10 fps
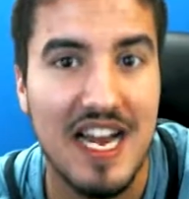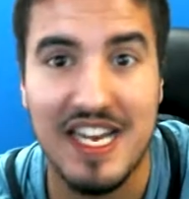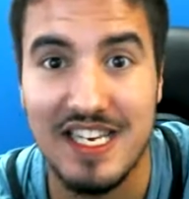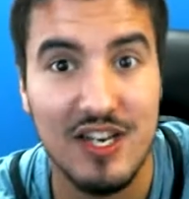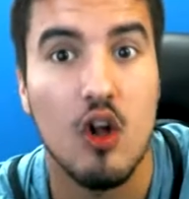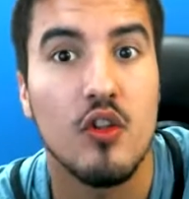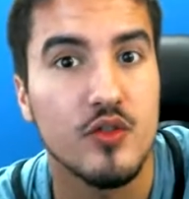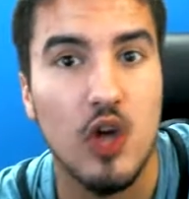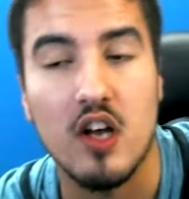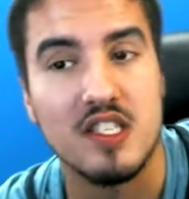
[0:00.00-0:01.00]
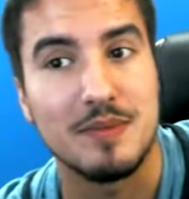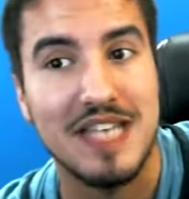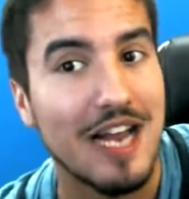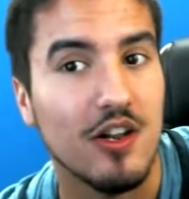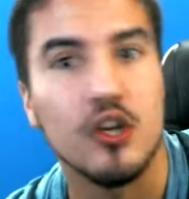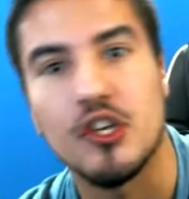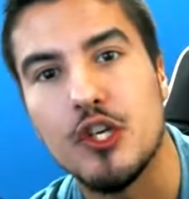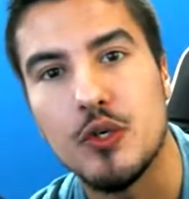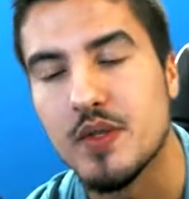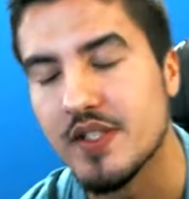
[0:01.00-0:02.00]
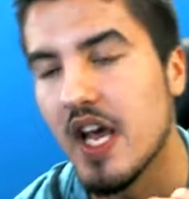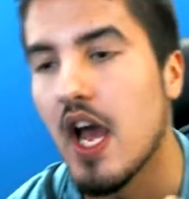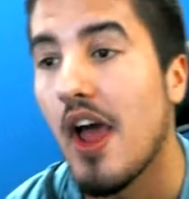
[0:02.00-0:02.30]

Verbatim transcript: I can get all those awesome dialogue cues